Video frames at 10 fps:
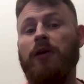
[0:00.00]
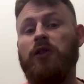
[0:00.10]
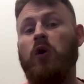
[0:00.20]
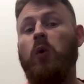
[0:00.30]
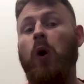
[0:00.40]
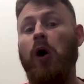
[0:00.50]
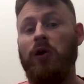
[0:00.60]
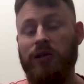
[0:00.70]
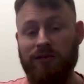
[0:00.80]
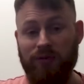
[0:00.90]
the
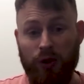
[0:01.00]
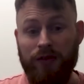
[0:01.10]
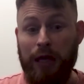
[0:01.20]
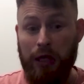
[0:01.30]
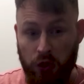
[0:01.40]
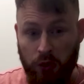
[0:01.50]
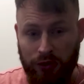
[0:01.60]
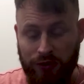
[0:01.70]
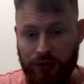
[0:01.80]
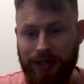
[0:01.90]
quality of work that you are
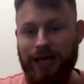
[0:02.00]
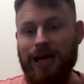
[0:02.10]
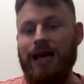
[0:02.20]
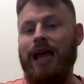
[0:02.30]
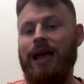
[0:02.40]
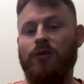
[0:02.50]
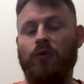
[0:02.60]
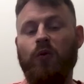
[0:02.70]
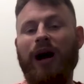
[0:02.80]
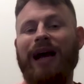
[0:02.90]
doing
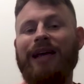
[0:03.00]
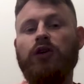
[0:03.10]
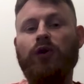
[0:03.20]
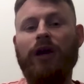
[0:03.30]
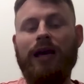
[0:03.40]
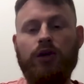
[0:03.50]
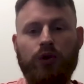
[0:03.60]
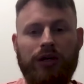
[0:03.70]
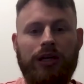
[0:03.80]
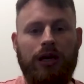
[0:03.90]
and why you're a
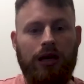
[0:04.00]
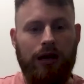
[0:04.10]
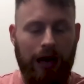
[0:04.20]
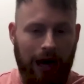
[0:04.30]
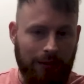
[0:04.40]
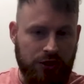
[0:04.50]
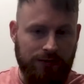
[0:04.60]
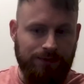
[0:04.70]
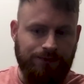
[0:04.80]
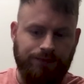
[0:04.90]
good
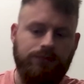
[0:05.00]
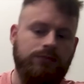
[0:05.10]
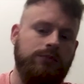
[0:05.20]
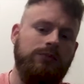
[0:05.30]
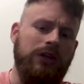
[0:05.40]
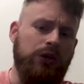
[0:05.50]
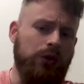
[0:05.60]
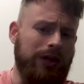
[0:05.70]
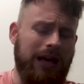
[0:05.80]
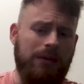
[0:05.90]
option. You
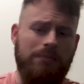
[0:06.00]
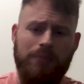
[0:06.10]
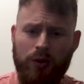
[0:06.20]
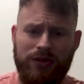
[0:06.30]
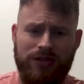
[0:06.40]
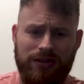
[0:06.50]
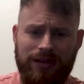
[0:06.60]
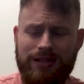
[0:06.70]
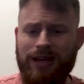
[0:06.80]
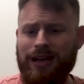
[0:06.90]
can add a bonus to
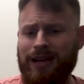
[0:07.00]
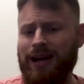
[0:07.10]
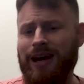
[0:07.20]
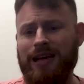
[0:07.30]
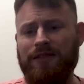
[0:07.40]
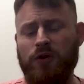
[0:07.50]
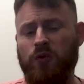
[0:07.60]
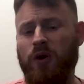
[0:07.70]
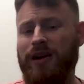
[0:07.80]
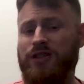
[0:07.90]
this if you
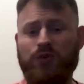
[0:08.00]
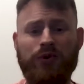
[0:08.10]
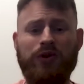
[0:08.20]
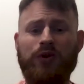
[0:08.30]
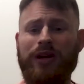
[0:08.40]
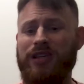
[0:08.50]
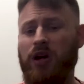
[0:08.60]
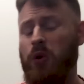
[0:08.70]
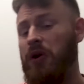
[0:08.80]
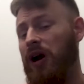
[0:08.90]
want. It's really great to
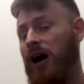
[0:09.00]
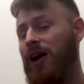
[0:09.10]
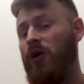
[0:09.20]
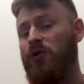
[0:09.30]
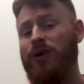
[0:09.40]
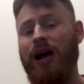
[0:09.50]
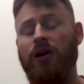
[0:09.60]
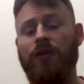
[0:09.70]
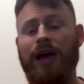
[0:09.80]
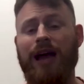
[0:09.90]
go knock
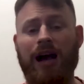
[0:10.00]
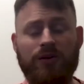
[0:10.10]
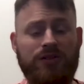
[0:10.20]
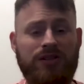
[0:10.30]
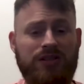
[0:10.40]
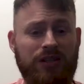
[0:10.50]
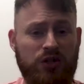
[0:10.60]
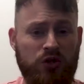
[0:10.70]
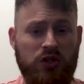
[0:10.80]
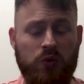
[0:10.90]
around the houses that
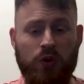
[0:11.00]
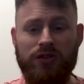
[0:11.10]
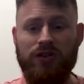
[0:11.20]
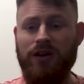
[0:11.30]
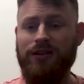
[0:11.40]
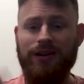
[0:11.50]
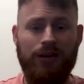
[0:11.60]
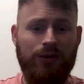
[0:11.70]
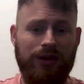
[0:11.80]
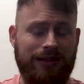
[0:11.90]
you just worked on.
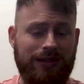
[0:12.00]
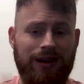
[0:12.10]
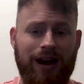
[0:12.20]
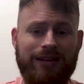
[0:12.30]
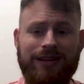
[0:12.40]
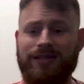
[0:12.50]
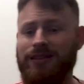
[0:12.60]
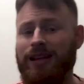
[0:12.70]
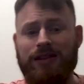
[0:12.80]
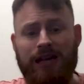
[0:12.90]
You like to knock,
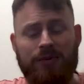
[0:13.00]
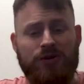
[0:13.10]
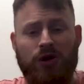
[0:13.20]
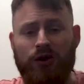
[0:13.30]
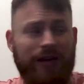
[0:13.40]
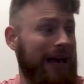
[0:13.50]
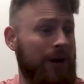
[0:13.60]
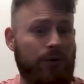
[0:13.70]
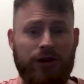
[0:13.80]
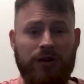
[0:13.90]
let the neighbors know, like, hey,
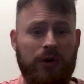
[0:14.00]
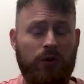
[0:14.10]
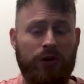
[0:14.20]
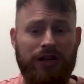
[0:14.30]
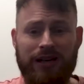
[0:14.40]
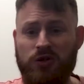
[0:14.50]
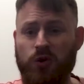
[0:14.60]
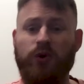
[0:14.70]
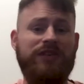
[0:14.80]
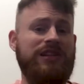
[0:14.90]
we're going to be working next
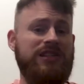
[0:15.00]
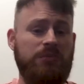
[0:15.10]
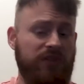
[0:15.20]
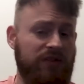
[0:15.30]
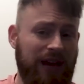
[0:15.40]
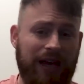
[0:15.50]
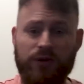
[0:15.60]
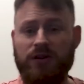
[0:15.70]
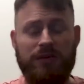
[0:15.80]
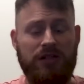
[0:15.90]
door. If you need to move the van or
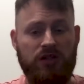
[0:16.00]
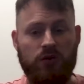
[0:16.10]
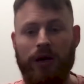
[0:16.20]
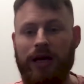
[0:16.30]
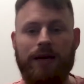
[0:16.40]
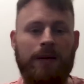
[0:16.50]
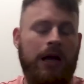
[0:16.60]
something's in the way,